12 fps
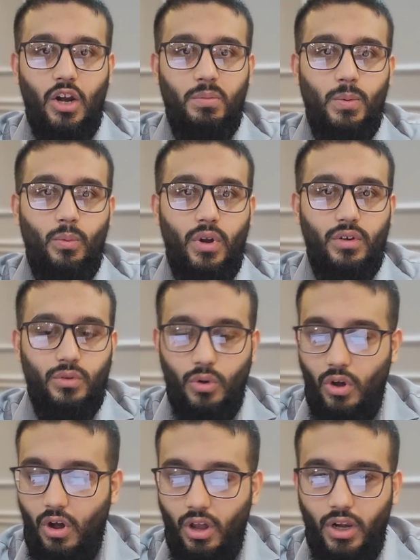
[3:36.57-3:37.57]
lot of people want to
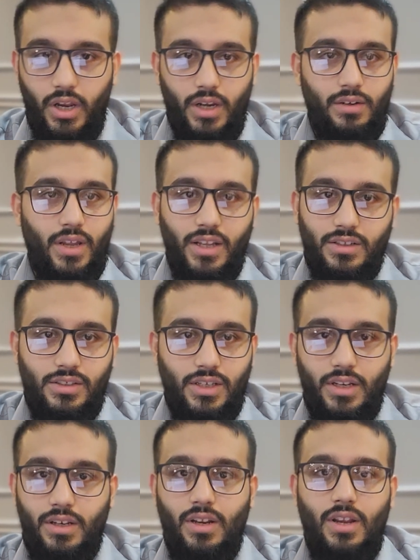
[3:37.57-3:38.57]
go all in, heads
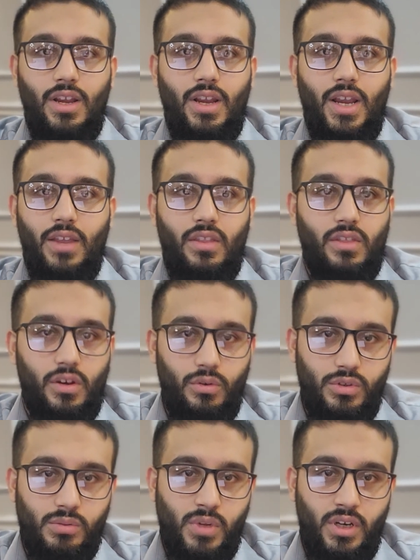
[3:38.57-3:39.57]
in, and then they
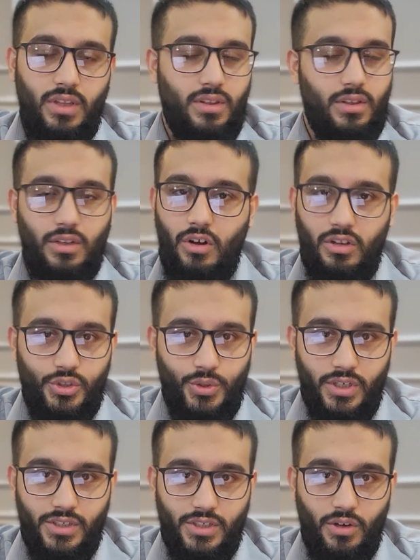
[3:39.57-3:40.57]
lose money and then they're all
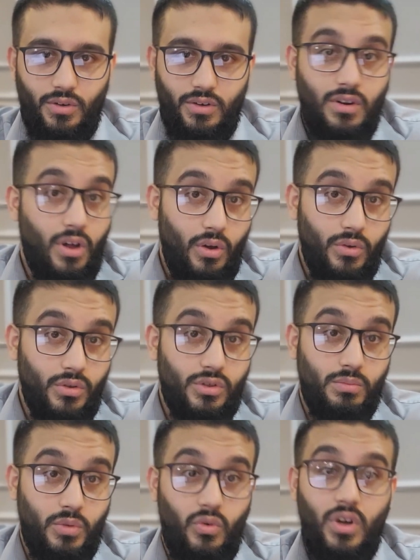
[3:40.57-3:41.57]
stressed out. No, you
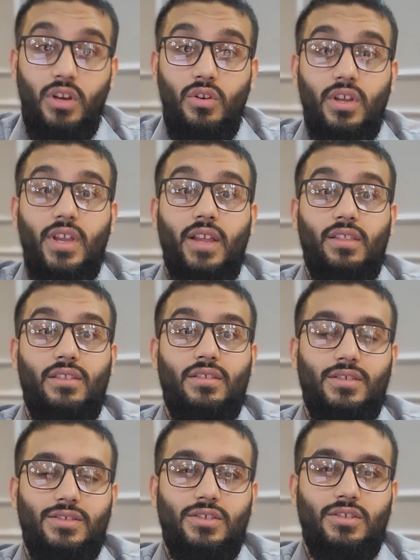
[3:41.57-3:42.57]
should be really looking at
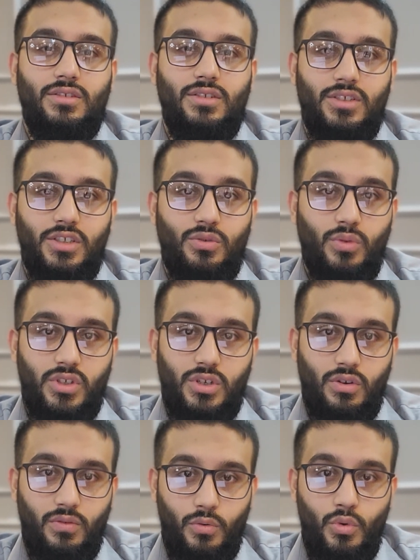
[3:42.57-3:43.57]
the
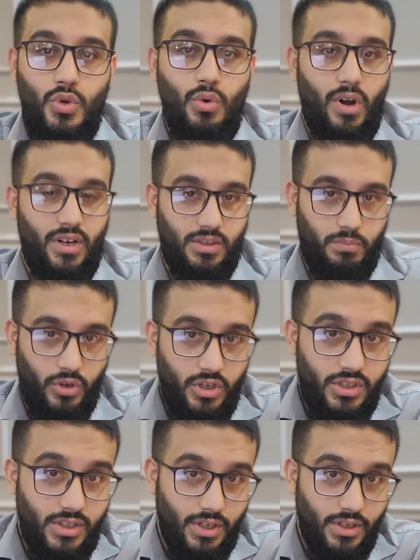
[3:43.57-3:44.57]
situation of who you are as a
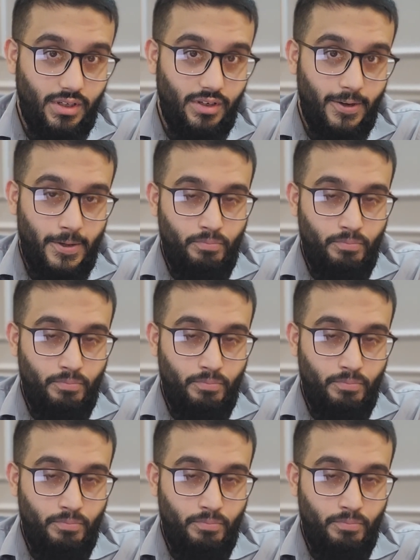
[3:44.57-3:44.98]
person